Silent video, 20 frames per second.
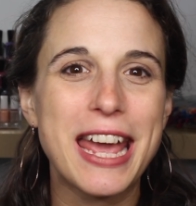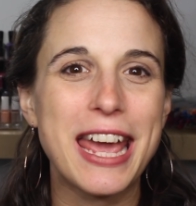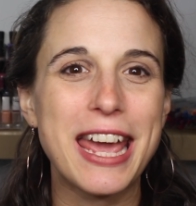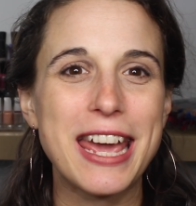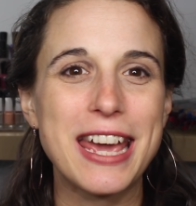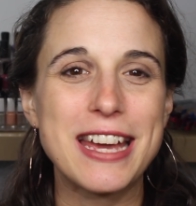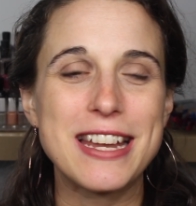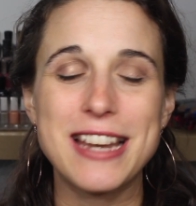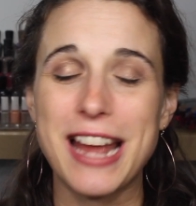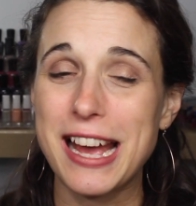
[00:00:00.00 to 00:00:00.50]

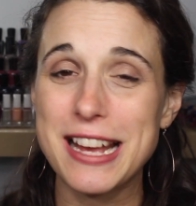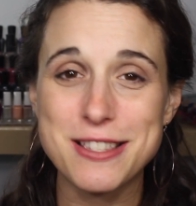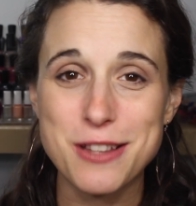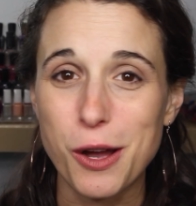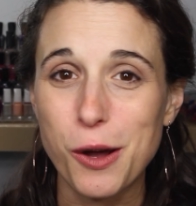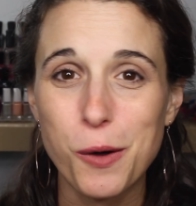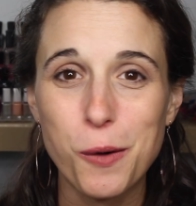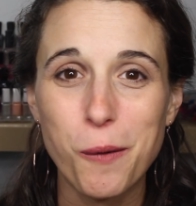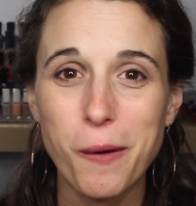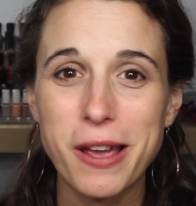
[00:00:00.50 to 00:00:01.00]
And as
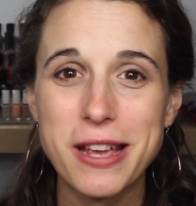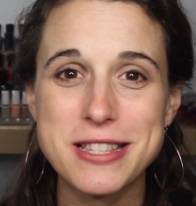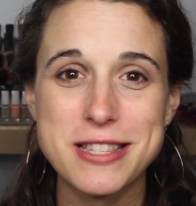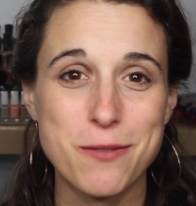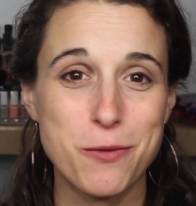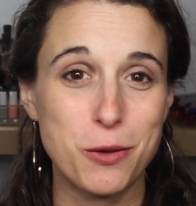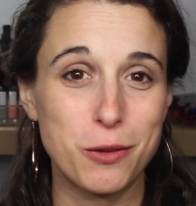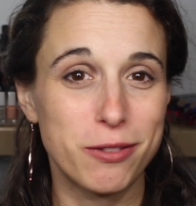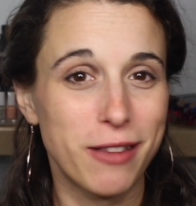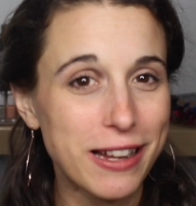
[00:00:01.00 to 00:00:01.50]
always,
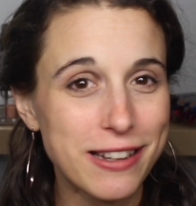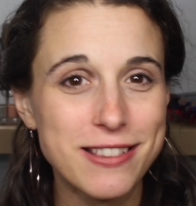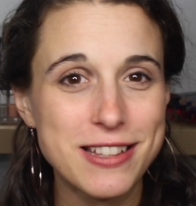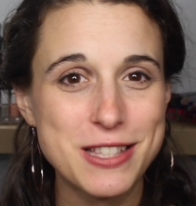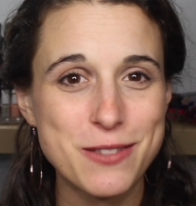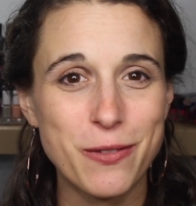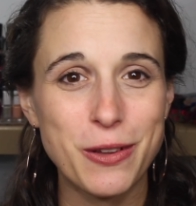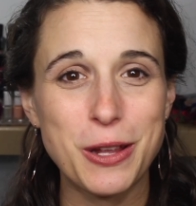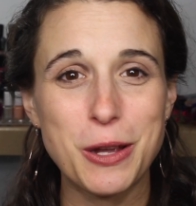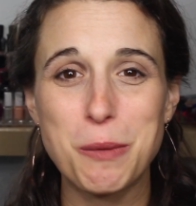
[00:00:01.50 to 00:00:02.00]
if you like
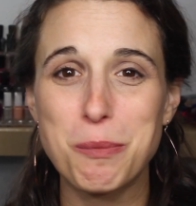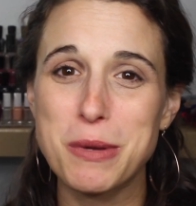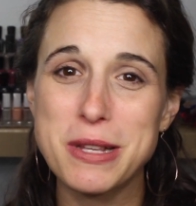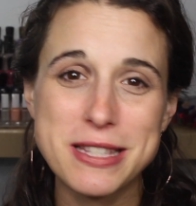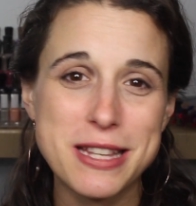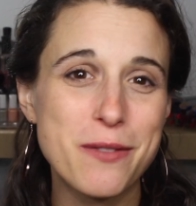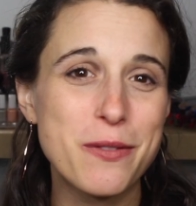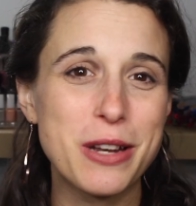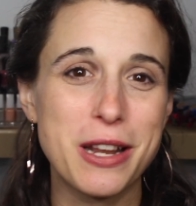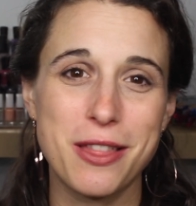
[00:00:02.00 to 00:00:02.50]
this video,
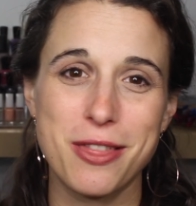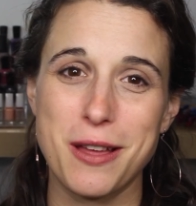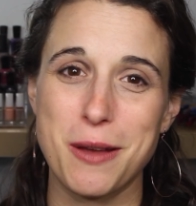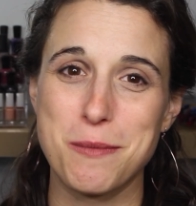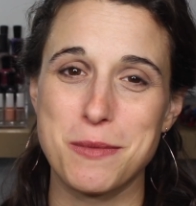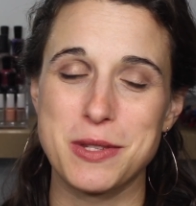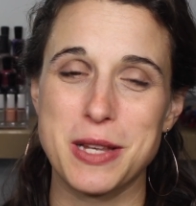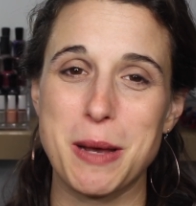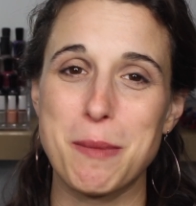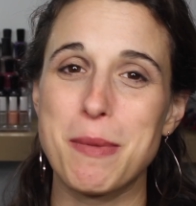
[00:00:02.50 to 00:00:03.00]
please give it a
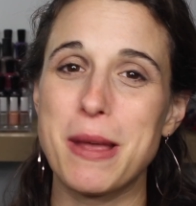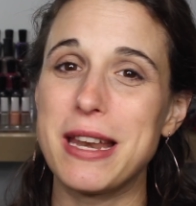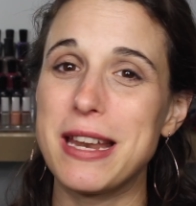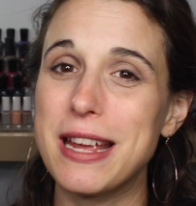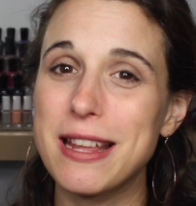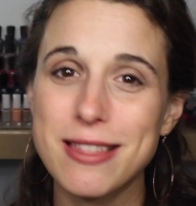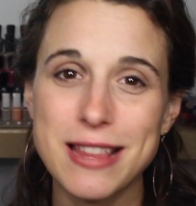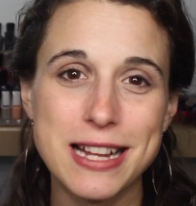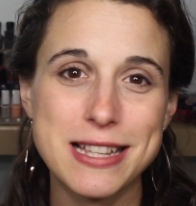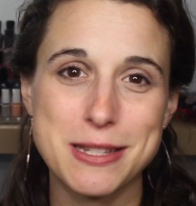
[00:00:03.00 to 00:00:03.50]
thumbs up and
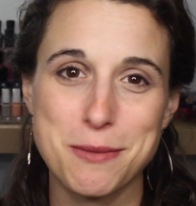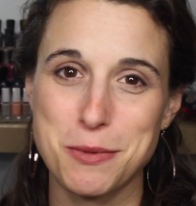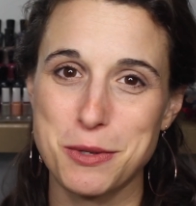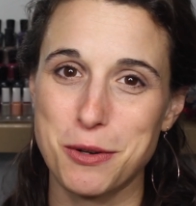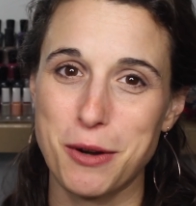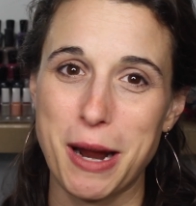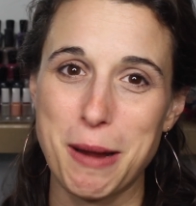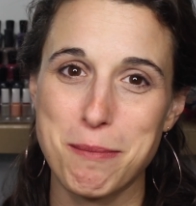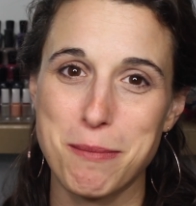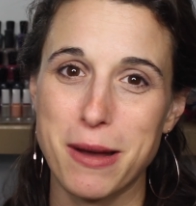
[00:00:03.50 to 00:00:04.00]
hit that
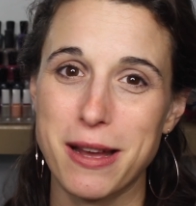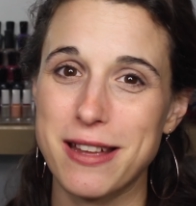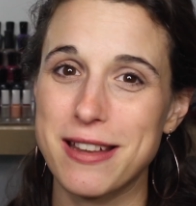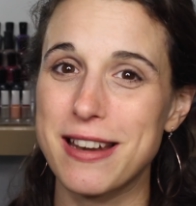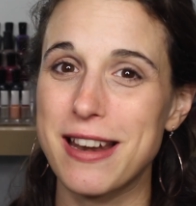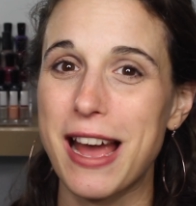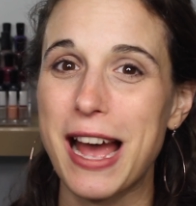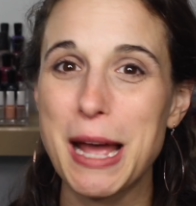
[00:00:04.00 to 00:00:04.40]
subscribe button.